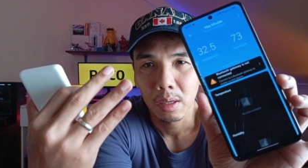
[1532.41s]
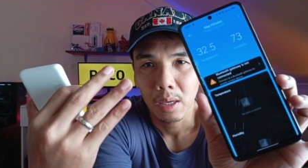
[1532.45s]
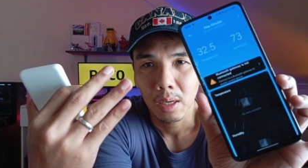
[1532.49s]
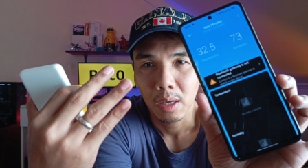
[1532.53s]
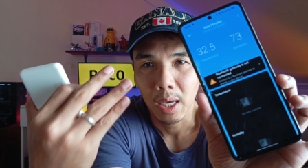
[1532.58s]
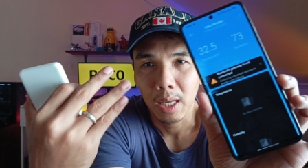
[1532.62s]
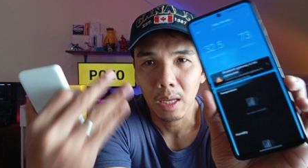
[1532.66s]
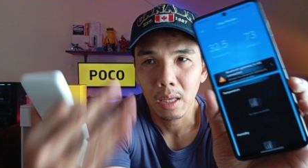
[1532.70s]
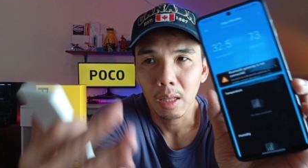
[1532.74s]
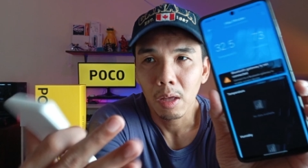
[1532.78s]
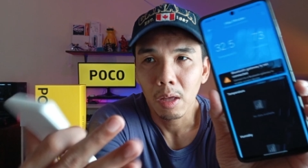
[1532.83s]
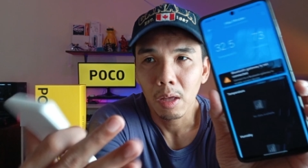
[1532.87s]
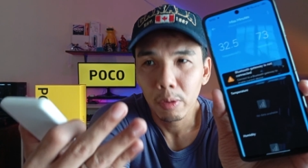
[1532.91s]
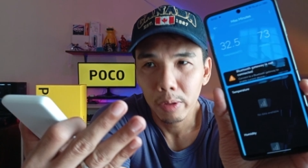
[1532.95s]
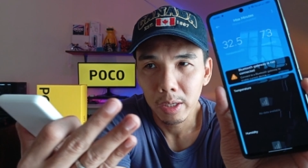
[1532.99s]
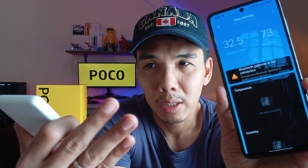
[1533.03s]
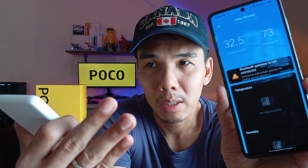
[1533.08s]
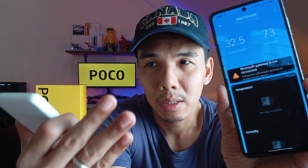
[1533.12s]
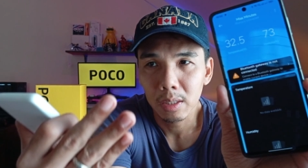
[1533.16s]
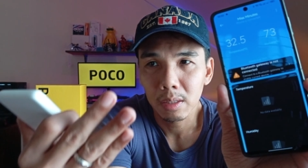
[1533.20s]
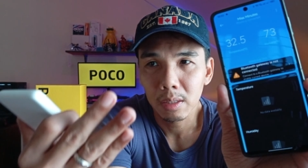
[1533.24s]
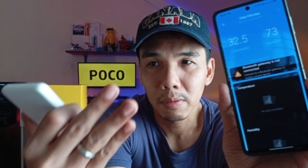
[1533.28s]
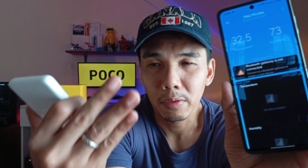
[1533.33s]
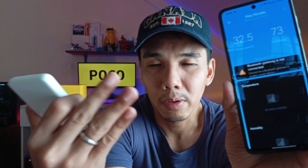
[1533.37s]
And I know
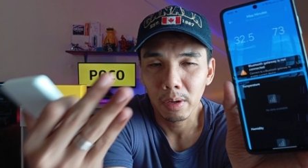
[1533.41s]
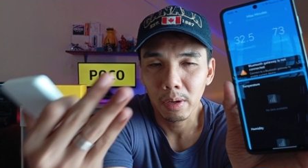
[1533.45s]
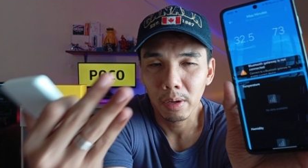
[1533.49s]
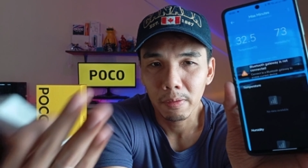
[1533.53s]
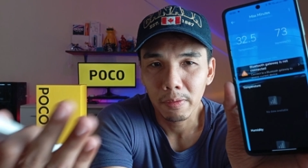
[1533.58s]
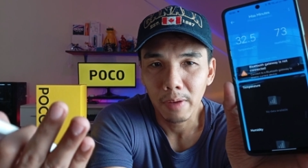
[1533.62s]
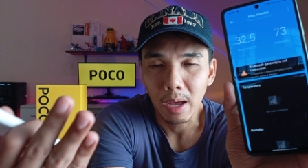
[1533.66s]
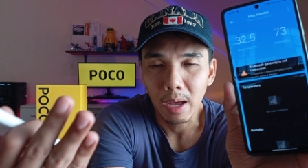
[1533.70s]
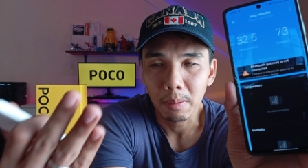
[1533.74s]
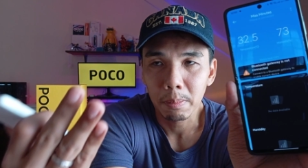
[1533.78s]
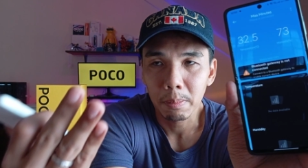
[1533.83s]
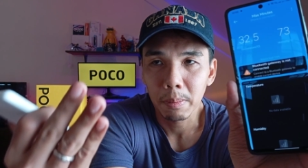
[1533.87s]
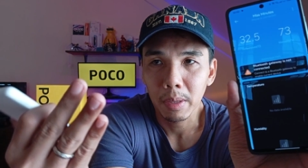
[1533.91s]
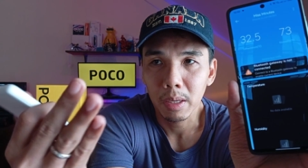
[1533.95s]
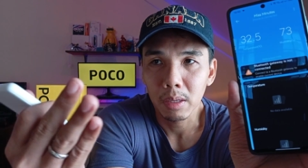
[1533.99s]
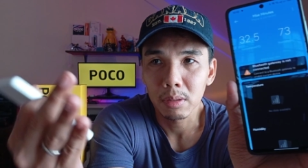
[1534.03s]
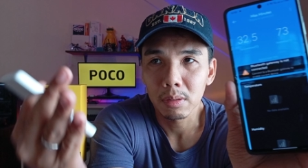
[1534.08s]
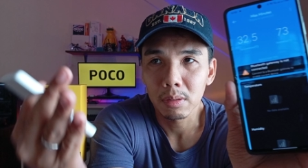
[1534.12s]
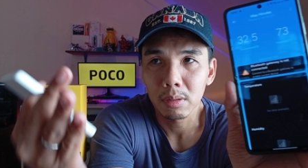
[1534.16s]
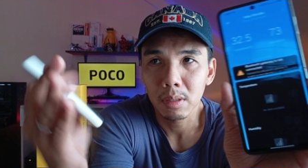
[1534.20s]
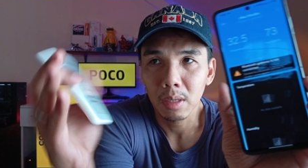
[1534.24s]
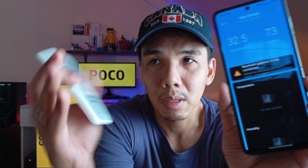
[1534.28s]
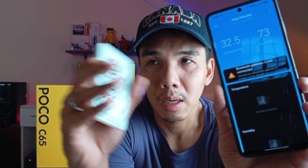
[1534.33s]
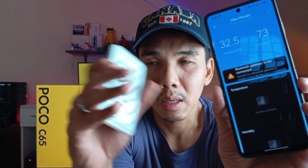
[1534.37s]
this for a fact
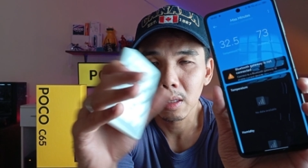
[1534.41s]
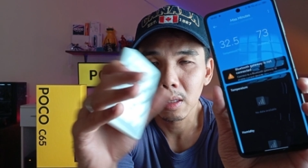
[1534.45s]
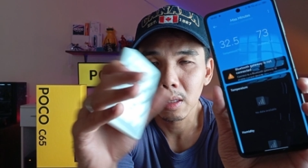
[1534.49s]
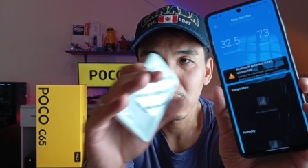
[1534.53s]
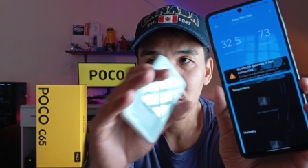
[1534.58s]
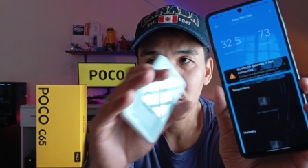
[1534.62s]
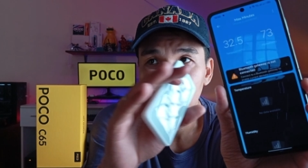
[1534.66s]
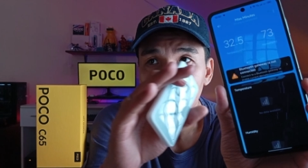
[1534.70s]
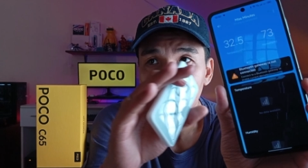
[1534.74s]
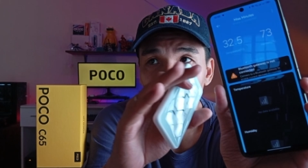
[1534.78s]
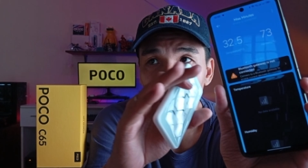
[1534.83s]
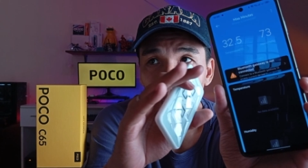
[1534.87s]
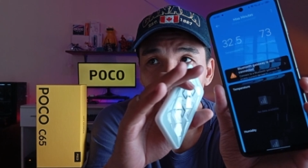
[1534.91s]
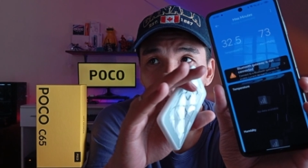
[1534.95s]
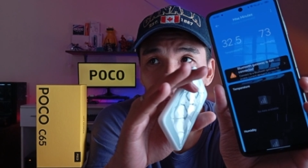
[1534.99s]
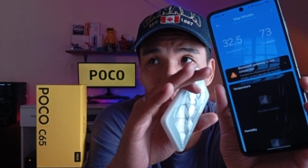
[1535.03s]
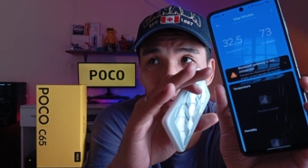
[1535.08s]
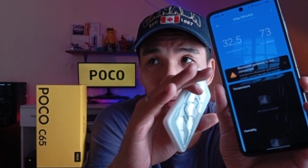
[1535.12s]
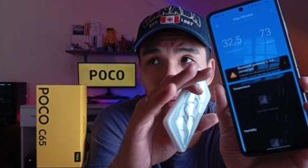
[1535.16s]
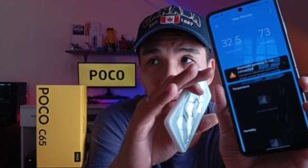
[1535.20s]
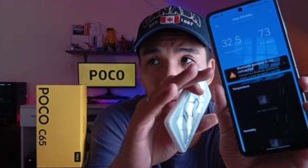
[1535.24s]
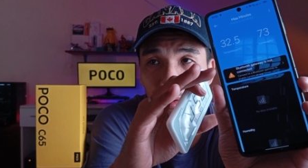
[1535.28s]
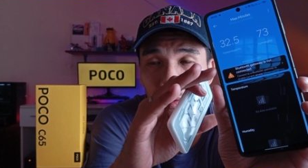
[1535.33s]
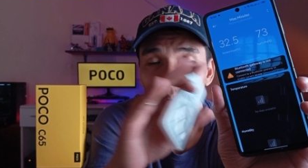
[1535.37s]
because in
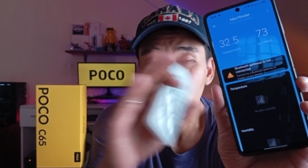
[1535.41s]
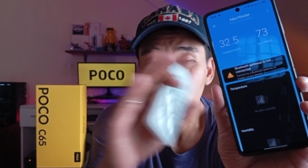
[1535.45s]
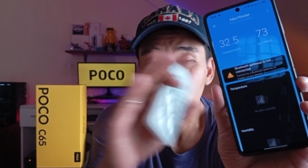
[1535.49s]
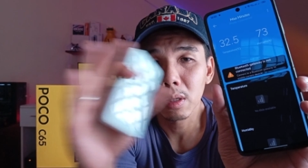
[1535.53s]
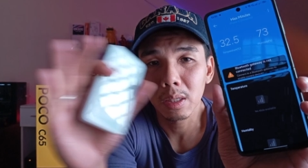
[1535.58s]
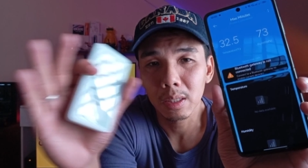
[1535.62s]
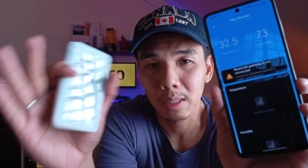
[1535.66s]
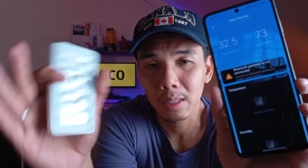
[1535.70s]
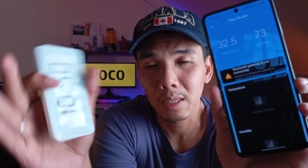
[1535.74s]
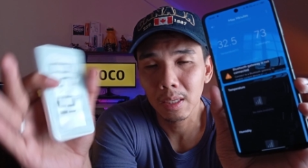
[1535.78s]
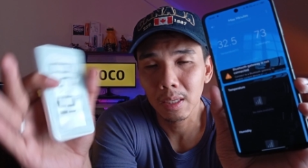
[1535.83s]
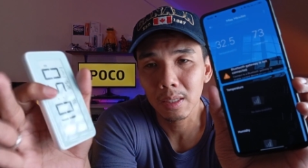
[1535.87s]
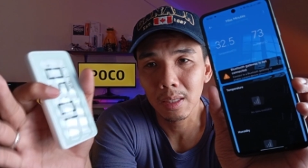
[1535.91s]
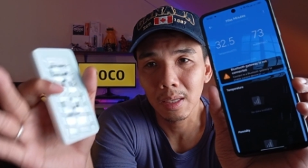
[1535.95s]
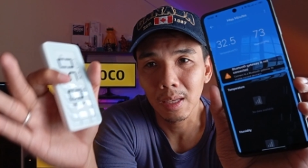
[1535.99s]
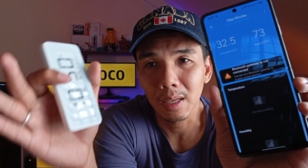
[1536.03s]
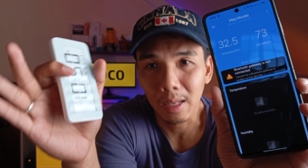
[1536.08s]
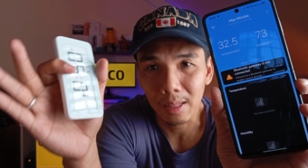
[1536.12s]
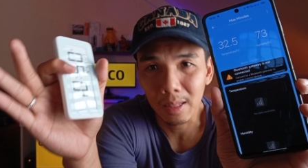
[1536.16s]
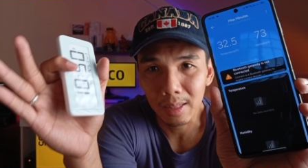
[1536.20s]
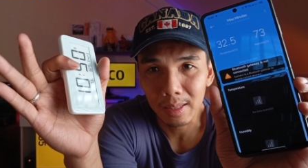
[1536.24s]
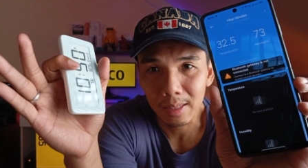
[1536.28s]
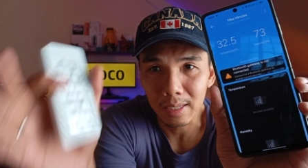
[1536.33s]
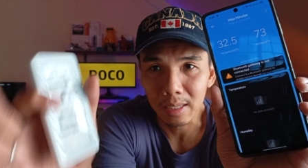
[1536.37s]
Google Assistant,
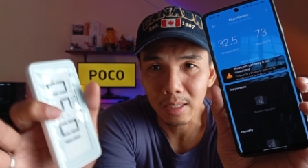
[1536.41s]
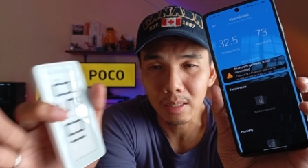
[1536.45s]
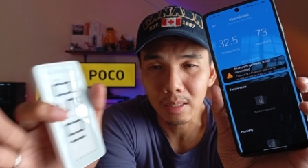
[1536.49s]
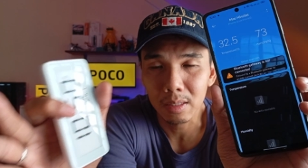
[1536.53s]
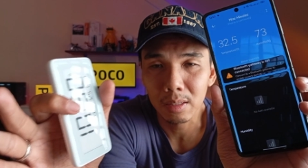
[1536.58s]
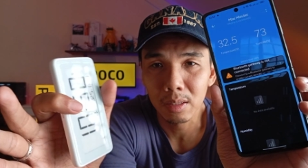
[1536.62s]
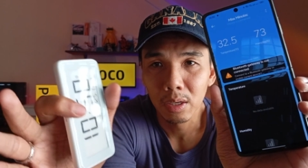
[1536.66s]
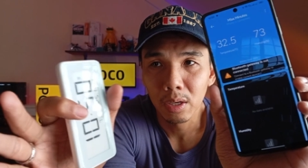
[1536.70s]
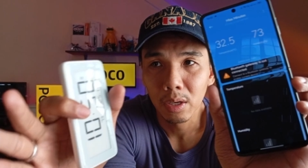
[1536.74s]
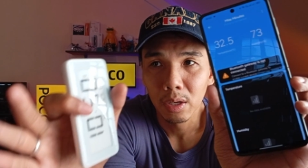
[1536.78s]
at least,